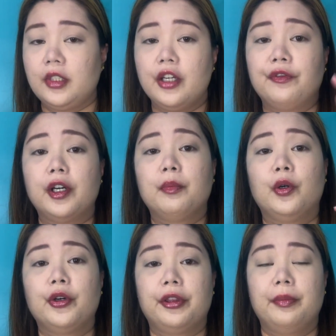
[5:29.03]
for
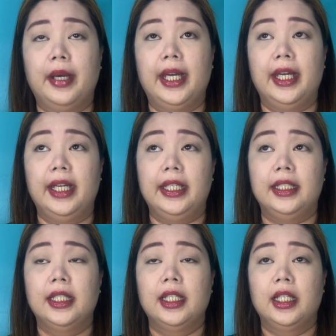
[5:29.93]
both my
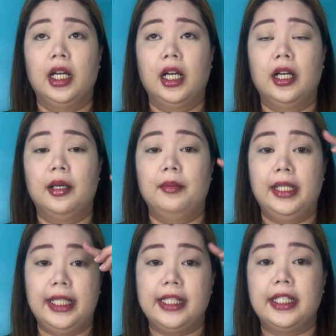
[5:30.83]

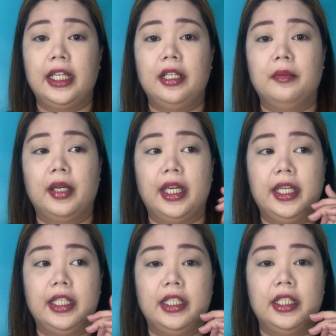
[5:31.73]
lids and
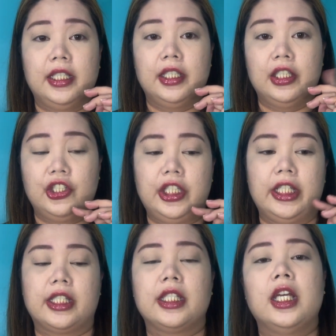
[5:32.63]
my
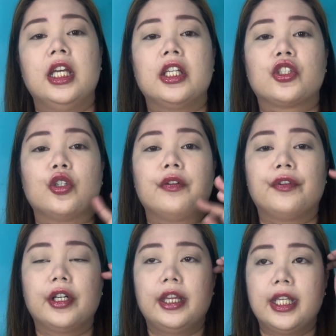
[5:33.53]
cheeks. So
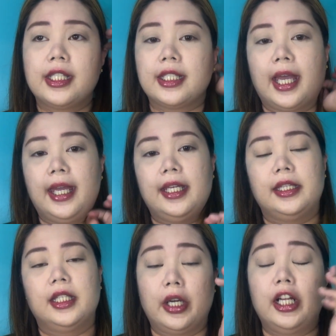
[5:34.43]
for this
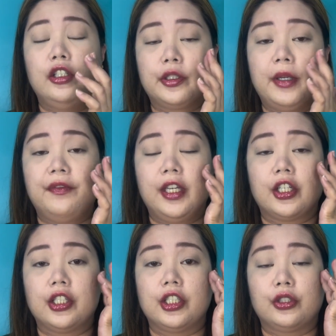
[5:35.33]
side, I use my
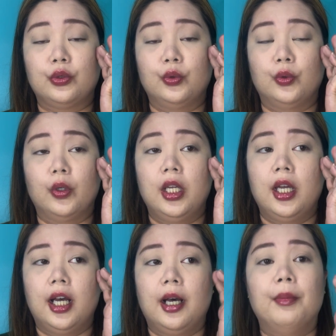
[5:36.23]
finger to
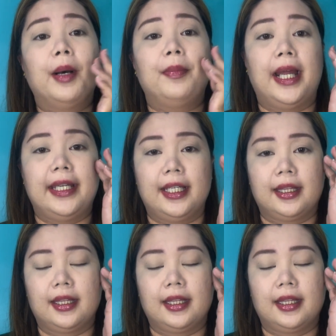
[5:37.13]
apply it.